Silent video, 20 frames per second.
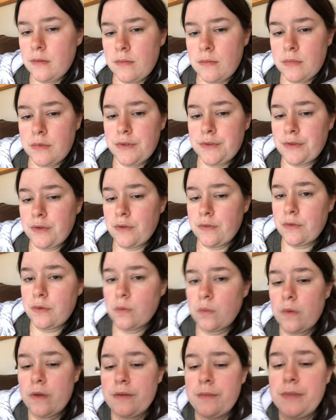I'm a little
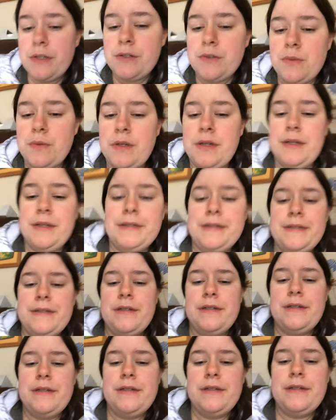overwhelmed this week.
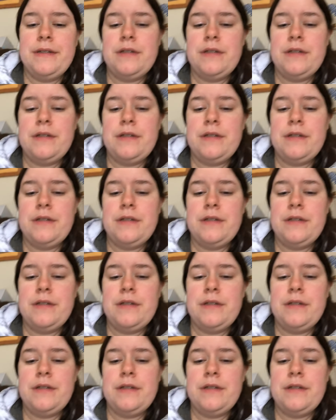I don't